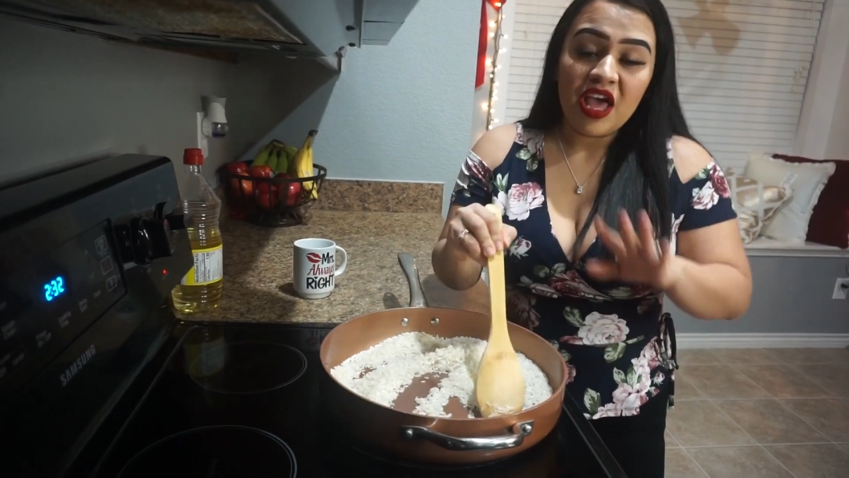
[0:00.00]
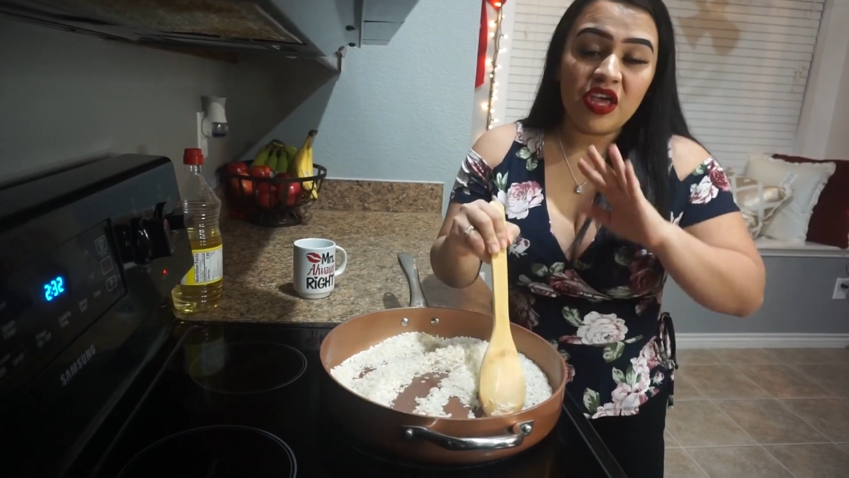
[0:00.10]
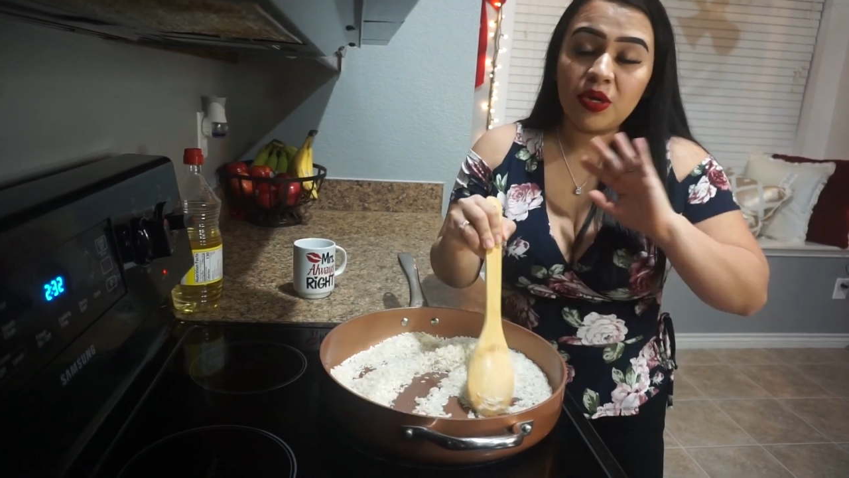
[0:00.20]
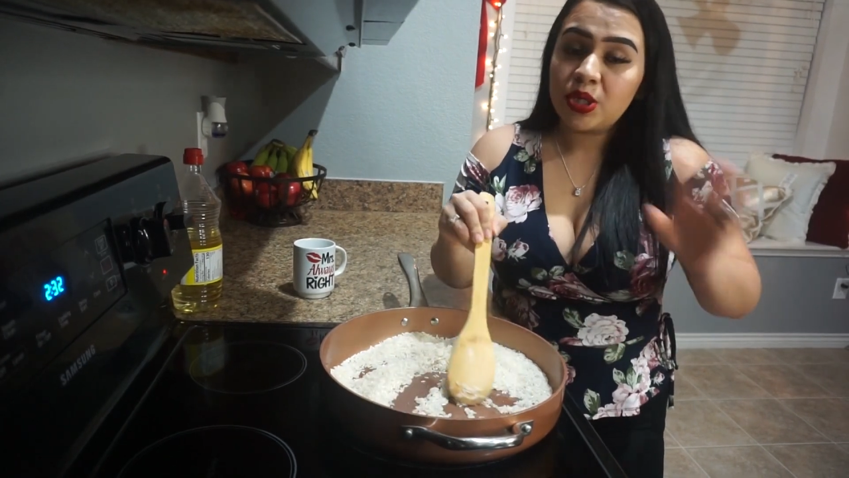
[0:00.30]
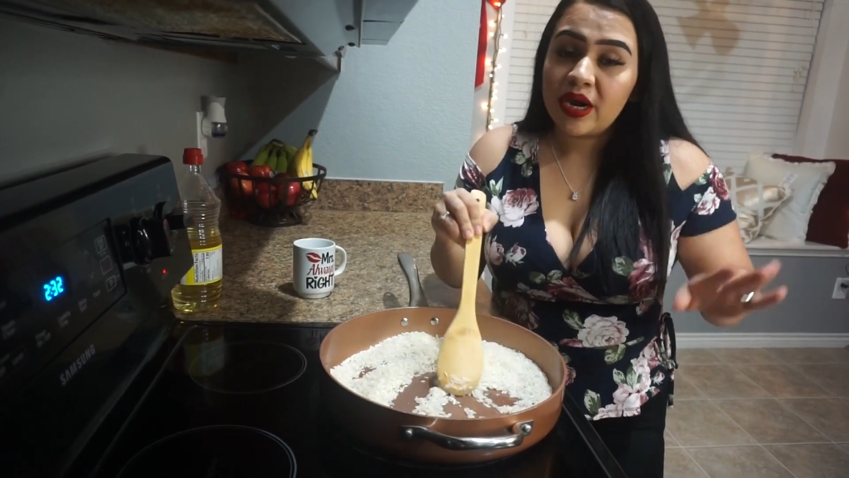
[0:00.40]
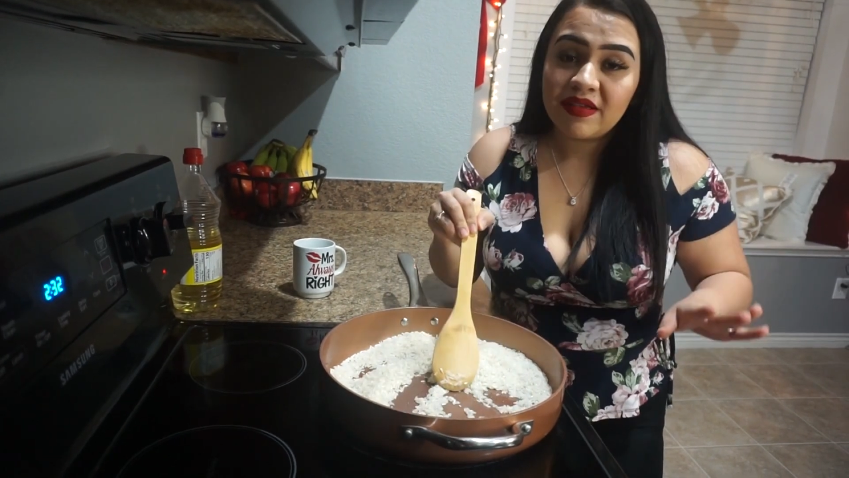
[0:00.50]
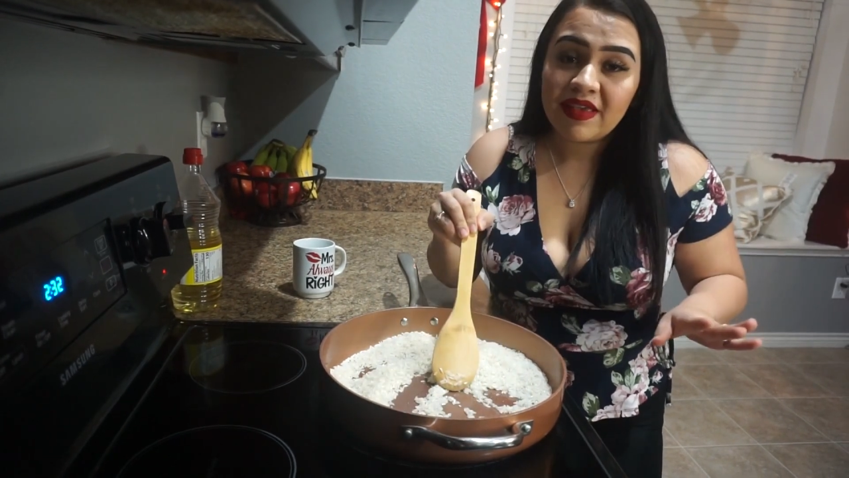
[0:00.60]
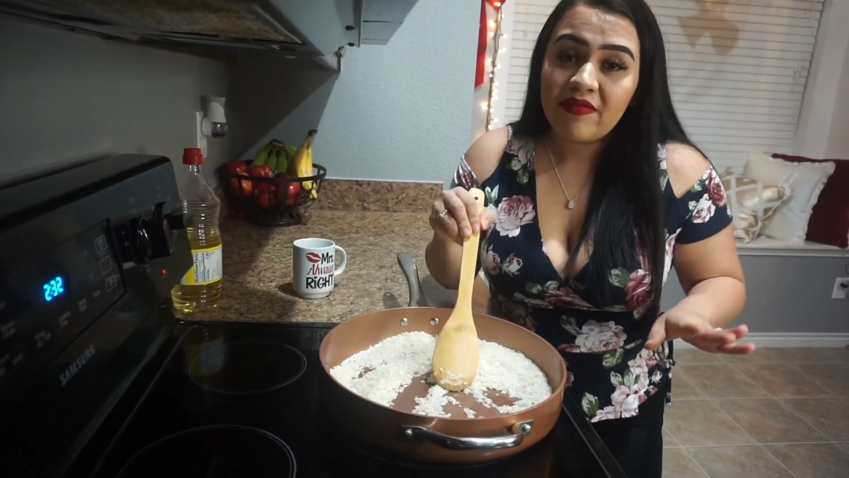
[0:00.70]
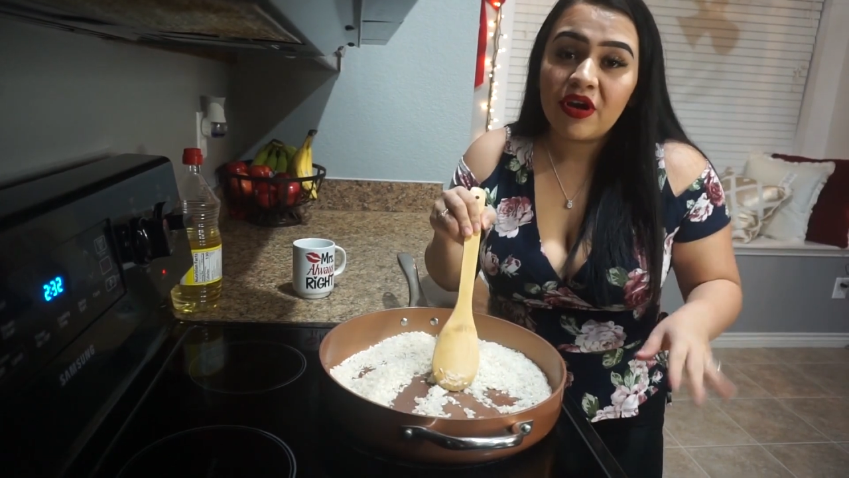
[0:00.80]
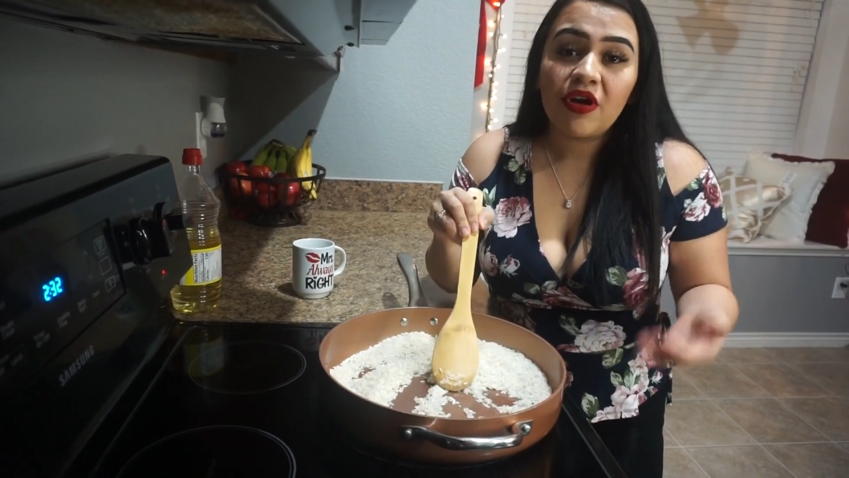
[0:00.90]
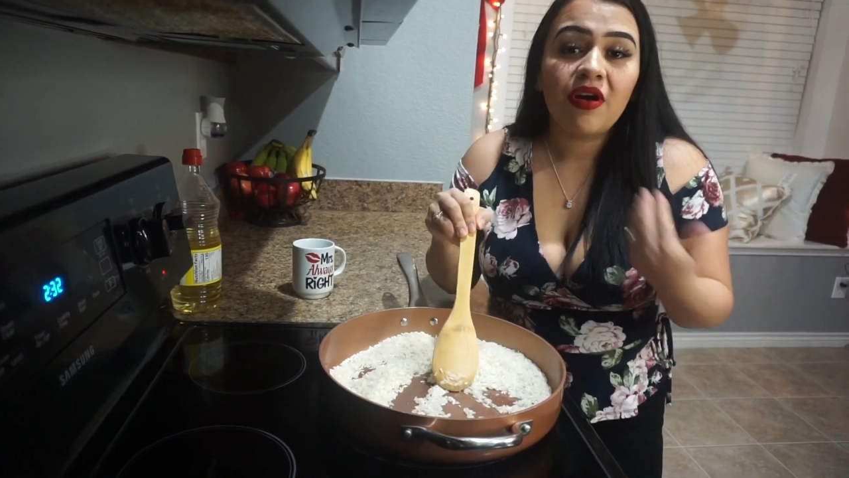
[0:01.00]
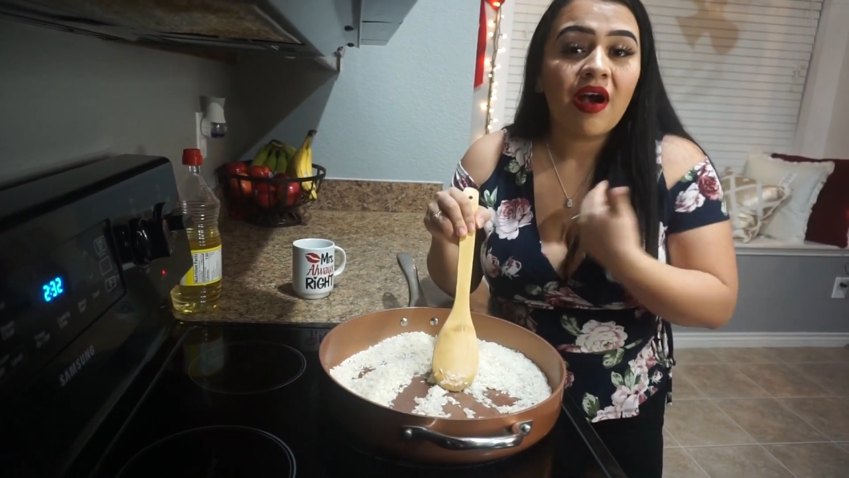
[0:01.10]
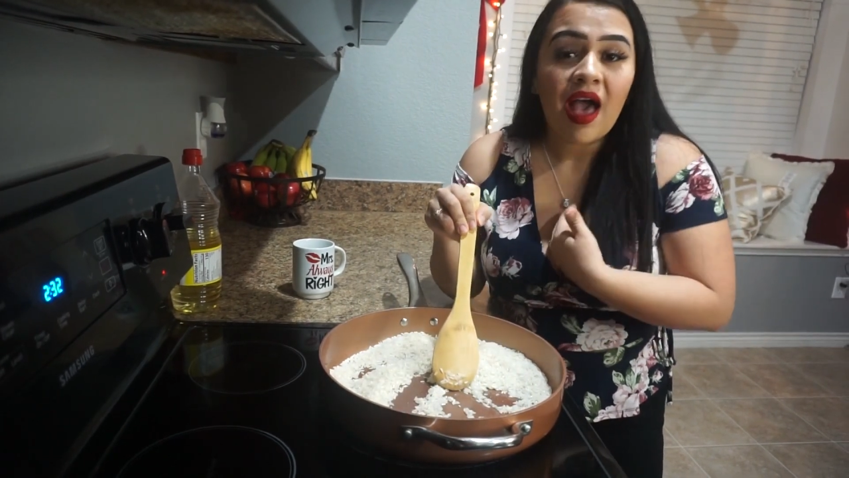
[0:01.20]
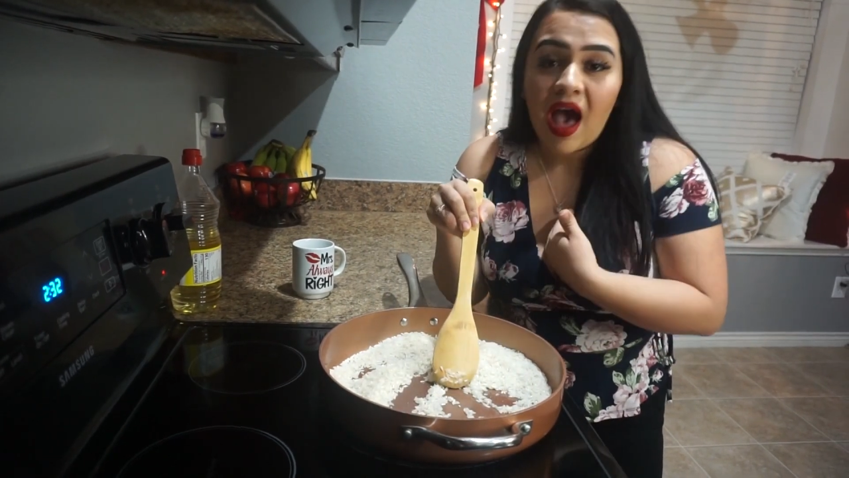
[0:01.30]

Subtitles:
you can try to save it, girl.